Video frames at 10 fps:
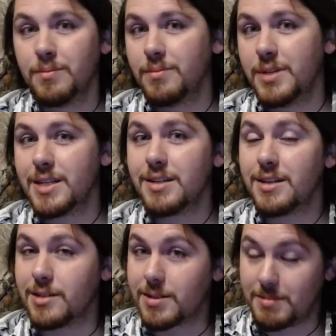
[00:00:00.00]
Yes, it
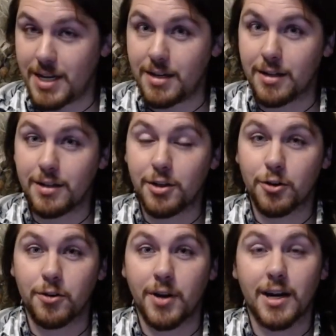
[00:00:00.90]
is technically
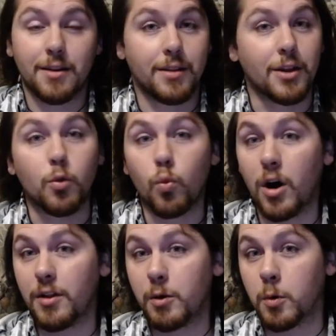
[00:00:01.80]
correct that
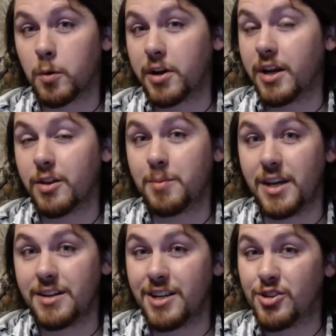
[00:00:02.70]
while they were working on the
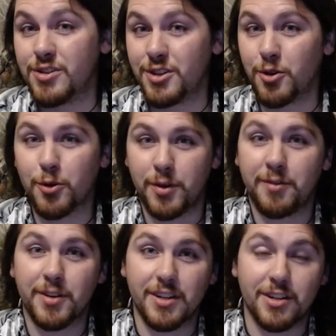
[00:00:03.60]
plantations in
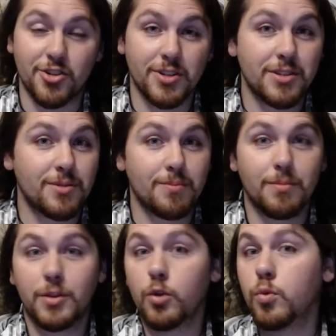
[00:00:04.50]
horrific conditions,
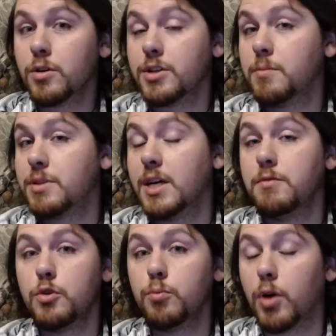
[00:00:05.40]
there were some slaves
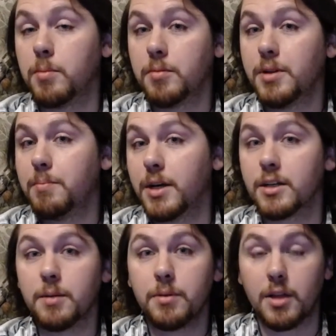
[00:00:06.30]
who probably picked
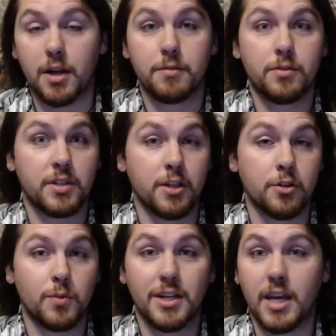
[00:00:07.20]
up a lot of
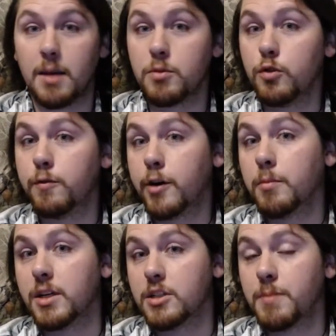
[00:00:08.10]
skills when it came to
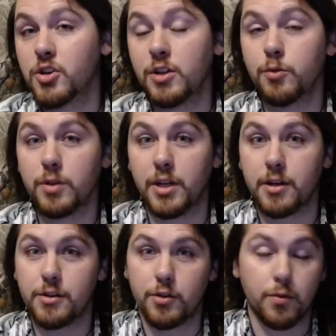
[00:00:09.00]
farming, especially
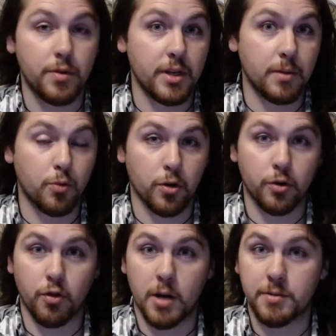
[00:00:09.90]
related to the important
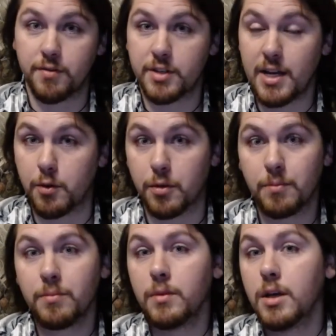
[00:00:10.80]
crops of the South.
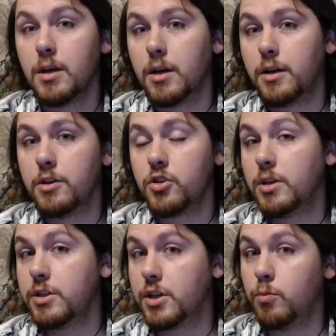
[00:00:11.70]

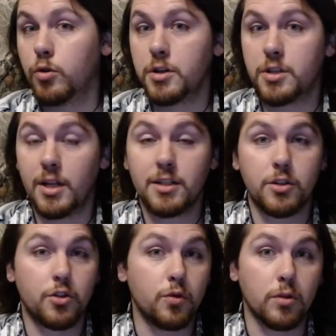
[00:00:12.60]
Additionally, some were selected
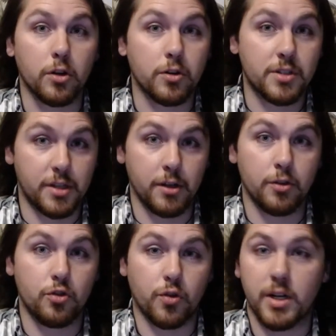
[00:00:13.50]
to learn
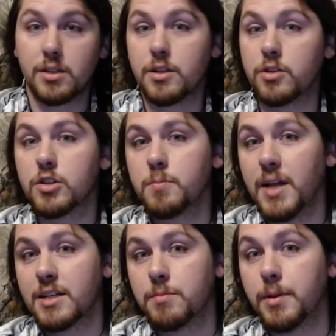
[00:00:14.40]
skilled trades such as
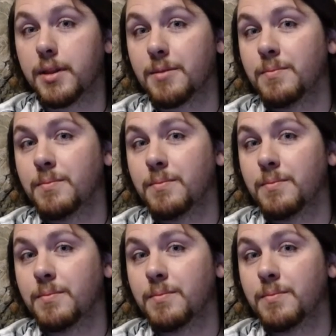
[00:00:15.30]
blacksmithing.